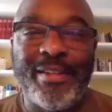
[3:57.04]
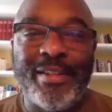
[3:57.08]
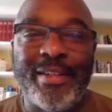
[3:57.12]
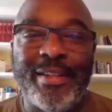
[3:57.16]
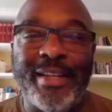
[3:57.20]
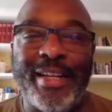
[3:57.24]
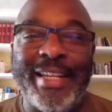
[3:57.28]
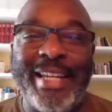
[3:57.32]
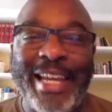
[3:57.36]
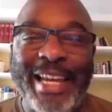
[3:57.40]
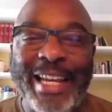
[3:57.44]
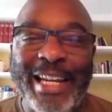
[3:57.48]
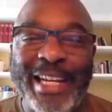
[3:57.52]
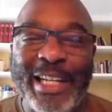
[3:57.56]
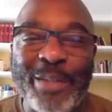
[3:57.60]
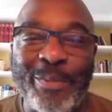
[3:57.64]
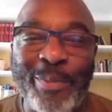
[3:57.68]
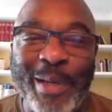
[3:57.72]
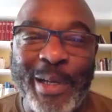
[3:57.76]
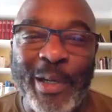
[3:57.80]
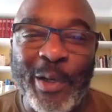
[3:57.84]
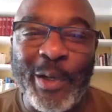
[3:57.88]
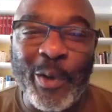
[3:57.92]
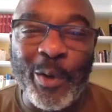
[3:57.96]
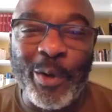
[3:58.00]
In England,
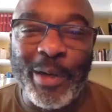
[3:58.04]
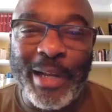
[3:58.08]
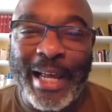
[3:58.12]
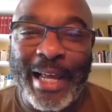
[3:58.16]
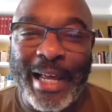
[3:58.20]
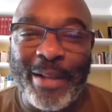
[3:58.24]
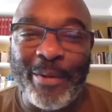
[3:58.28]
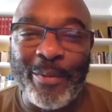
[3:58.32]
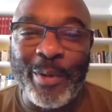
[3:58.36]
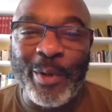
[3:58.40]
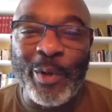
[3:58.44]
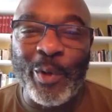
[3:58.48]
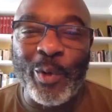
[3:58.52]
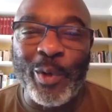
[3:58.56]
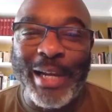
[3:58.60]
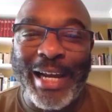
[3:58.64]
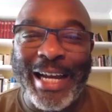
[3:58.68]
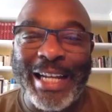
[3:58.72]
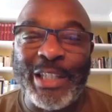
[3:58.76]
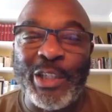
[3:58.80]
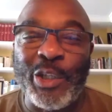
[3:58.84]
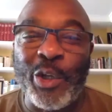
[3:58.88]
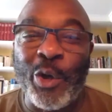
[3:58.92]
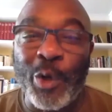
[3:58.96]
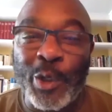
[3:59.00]
we call that a
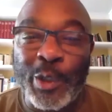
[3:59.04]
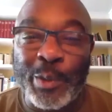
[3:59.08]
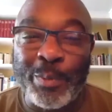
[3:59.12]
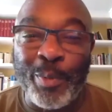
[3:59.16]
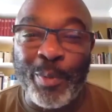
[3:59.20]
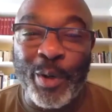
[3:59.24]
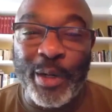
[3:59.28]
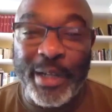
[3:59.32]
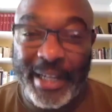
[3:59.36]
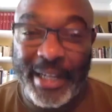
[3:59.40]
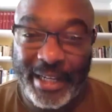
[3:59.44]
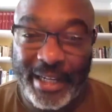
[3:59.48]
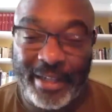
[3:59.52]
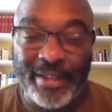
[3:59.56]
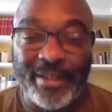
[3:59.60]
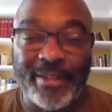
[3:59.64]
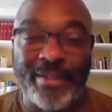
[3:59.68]
dog's body.